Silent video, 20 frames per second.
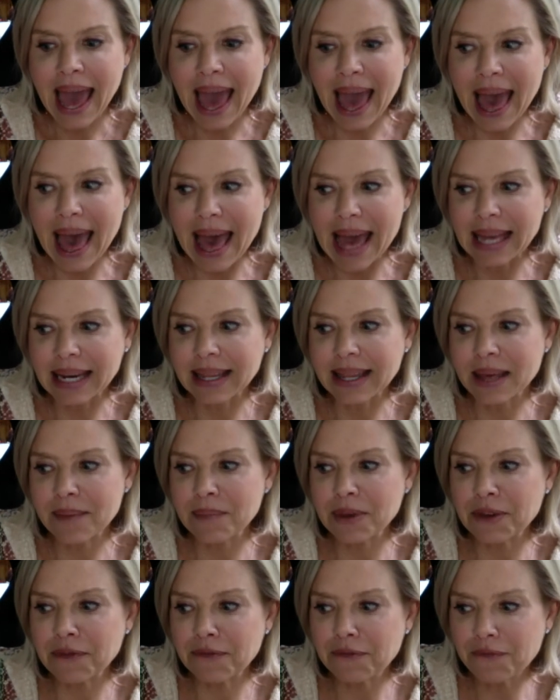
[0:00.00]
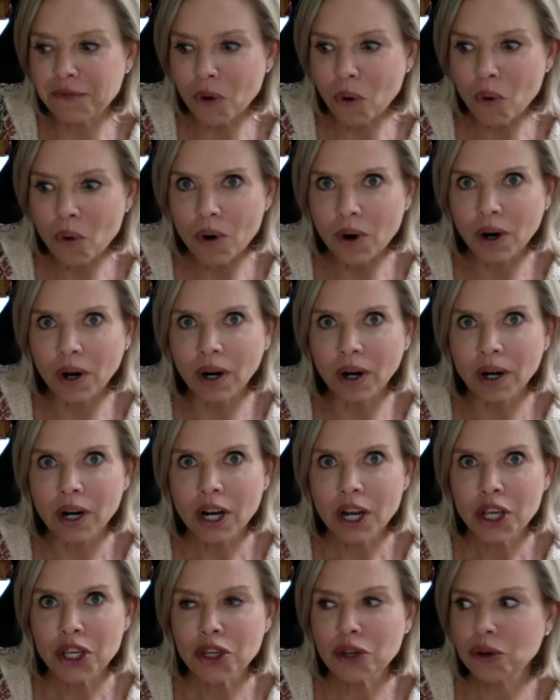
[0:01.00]
And that before
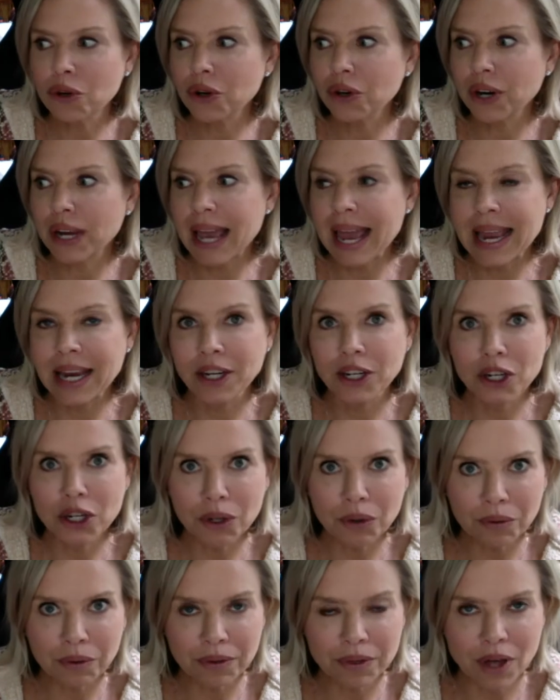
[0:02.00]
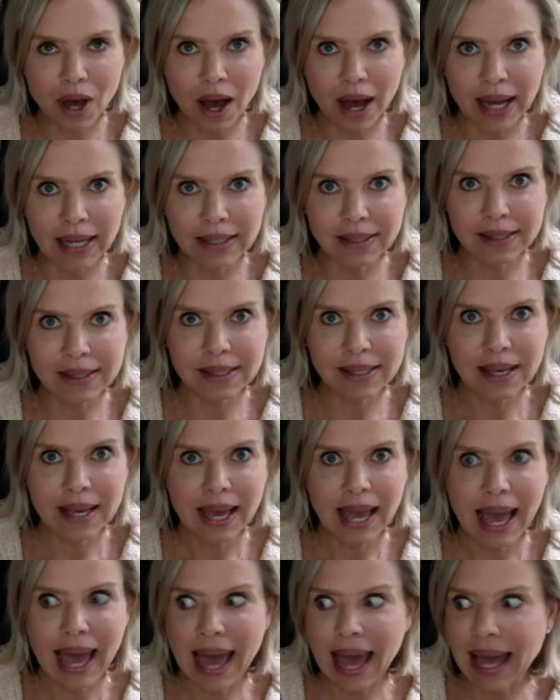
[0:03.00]
you create new thoughts
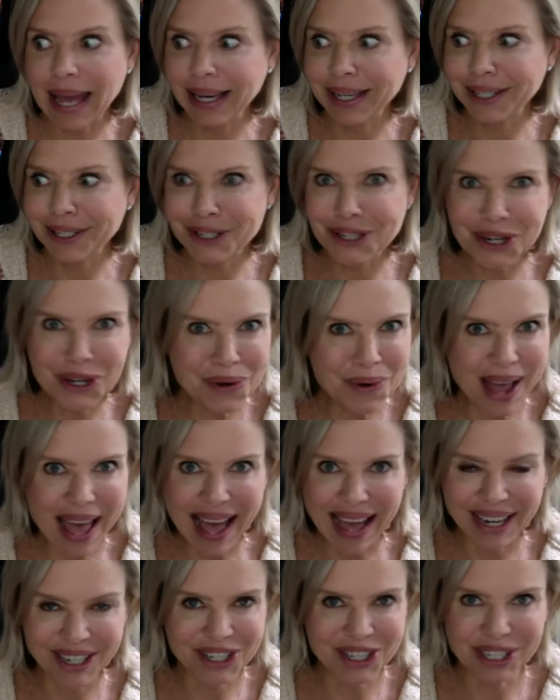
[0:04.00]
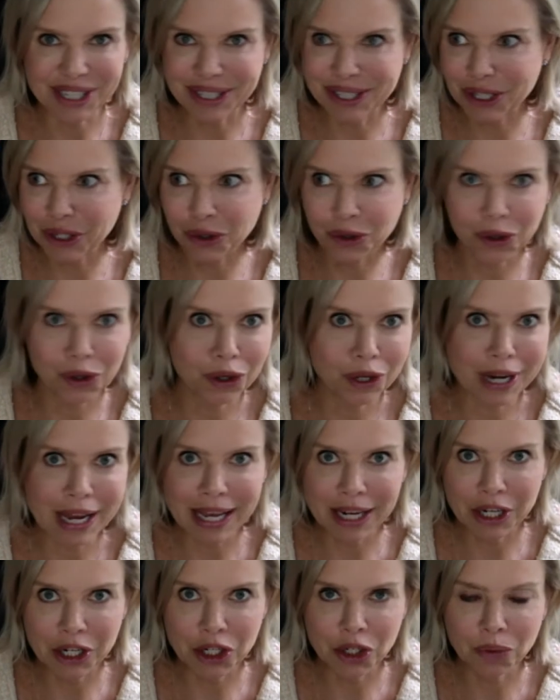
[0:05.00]
and new actions that'll create
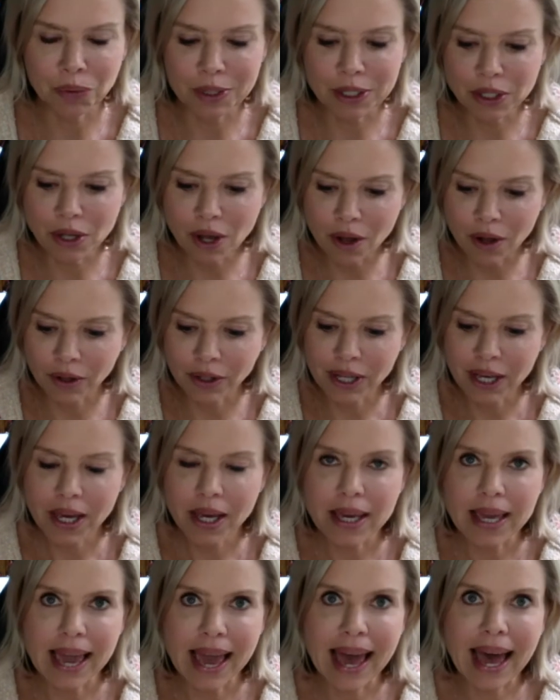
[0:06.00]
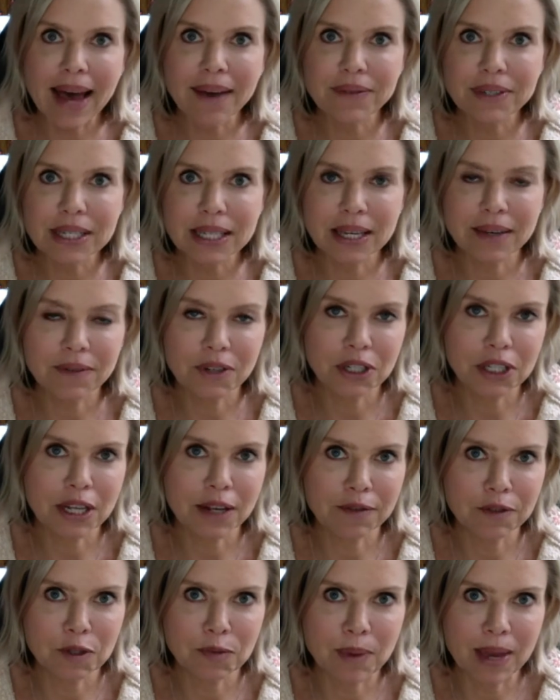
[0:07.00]
a new result, you have to give yourself
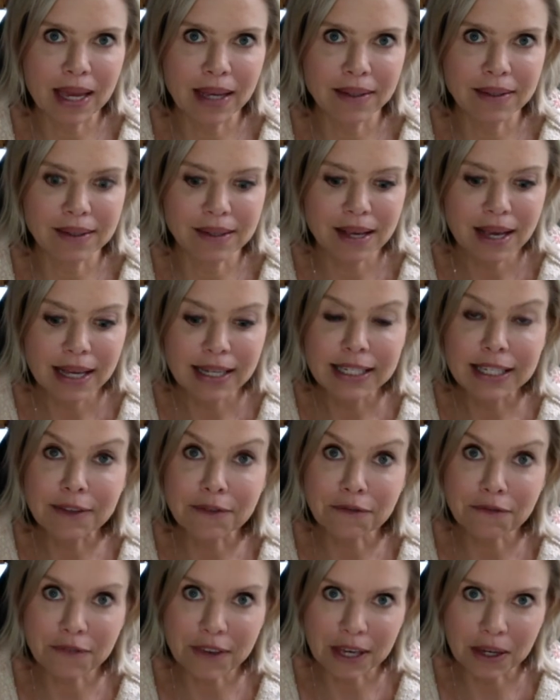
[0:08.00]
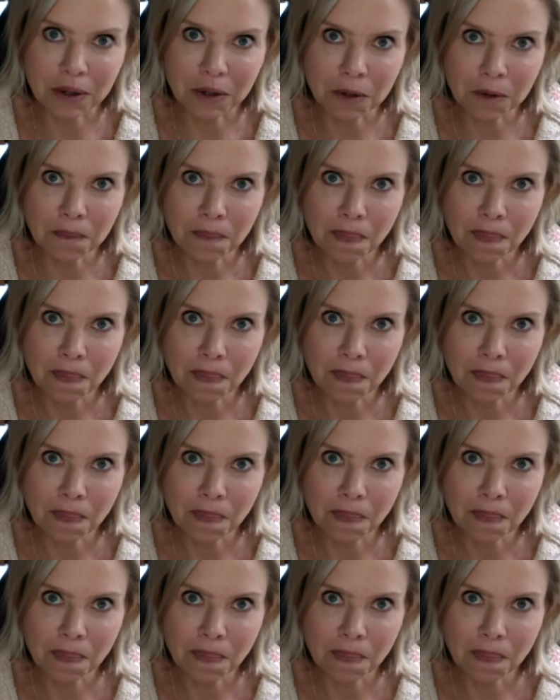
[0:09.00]
space to feel.